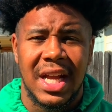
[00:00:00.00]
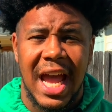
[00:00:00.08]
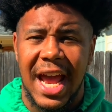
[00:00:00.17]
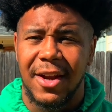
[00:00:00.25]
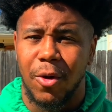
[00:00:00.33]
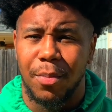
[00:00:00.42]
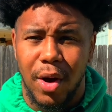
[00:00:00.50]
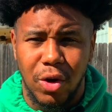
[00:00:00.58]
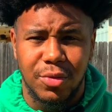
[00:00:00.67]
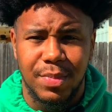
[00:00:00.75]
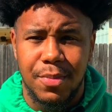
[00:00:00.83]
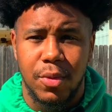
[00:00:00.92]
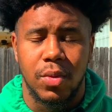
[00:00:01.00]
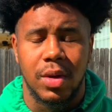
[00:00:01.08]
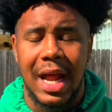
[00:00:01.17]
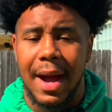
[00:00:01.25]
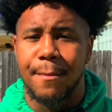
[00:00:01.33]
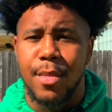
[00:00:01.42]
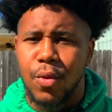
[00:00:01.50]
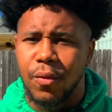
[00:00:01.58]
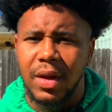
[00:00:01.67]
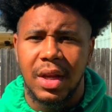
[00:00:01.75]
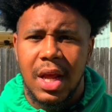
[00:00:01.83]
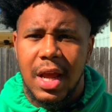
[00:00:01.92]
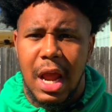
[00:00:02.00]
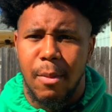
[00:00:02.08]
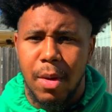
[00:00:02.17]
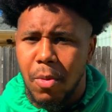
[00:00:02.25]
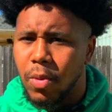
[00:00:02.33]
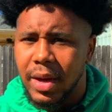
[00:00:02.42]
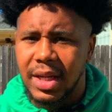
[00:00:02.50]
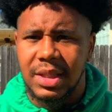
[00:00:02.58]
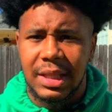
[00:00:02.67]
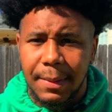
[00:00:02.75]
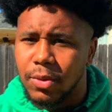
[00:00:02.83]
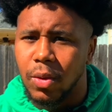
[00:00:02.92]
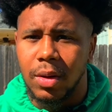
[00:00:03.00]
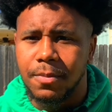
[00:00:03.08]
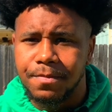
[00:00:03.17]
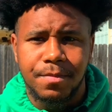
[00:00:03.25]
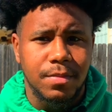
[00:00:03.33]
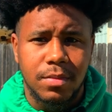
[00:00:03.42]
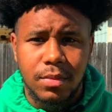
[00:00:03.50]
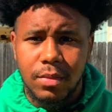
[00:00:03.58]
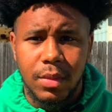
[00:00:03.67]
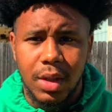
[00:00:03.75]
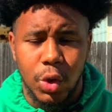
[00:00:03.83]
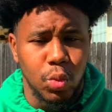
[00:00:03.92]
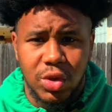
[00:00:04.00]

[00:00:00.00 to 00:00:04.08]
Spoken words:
had no pulse. People were not moving. And people were getting stepped on. It